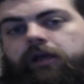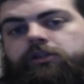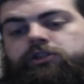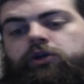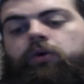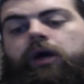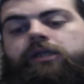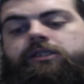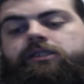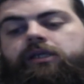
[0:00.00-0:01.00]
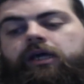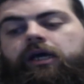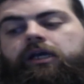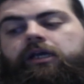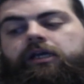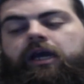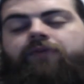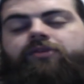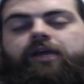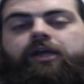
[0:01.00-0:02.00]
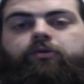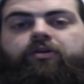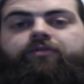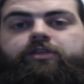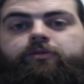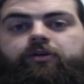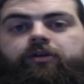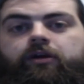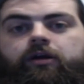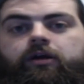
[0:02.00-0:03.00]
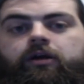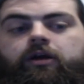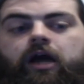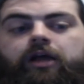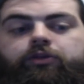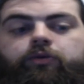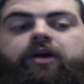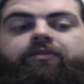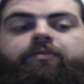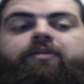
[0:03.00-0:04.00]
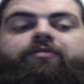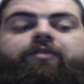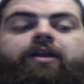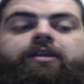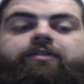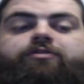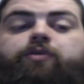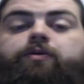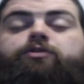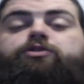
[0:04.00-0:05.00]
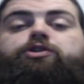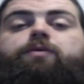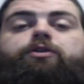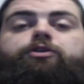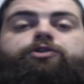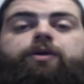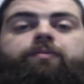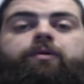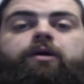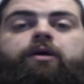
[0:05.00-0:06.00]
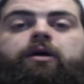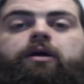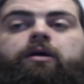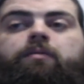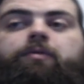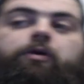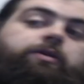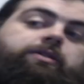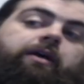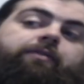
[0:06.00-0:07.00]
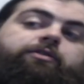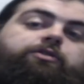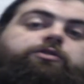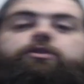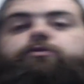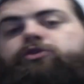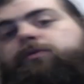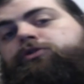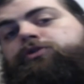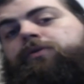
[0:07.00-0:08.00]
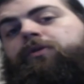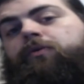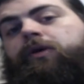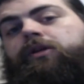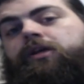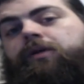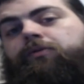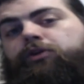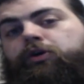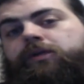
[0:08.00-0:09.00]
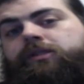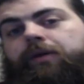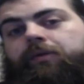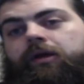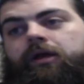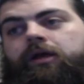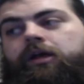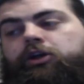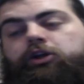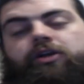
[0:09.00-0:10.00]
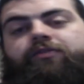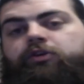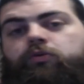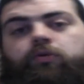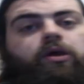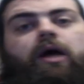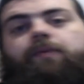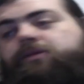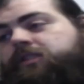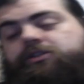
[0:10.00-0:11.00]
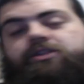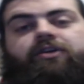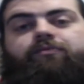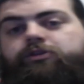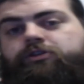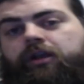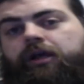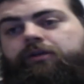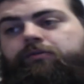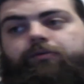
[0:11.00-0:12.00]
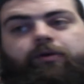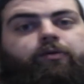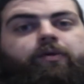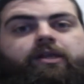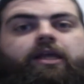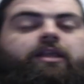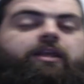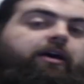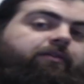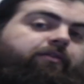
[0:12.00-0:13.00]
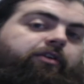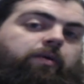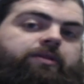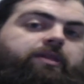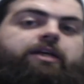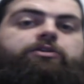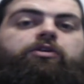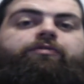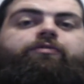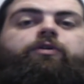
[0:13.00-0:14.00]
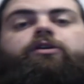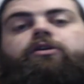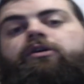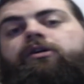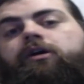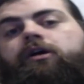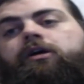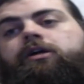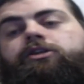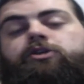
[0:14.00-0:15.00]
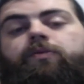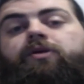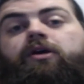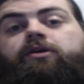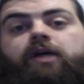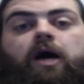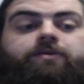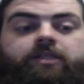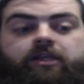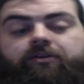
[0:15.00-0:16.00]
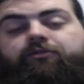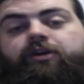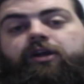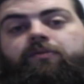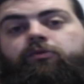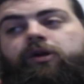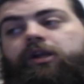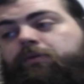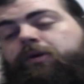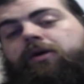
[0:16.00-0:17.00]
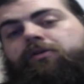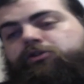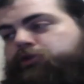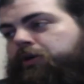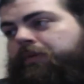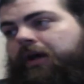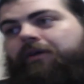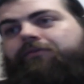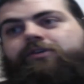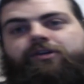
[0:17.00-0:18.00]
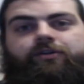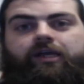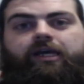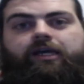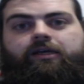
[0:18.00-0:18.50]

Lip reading: So you have to take the rough with the smooth, and don't ever be offended if someone doesn't jump into your stream, because if just because they don't jump into your stream in a week's time or 2 weeks time, you never know what will happen 6 or 7 months down the line. It could be a day that they have a couple of days off work, or something else happens that they get freed up more, and they could be in your stream every single day.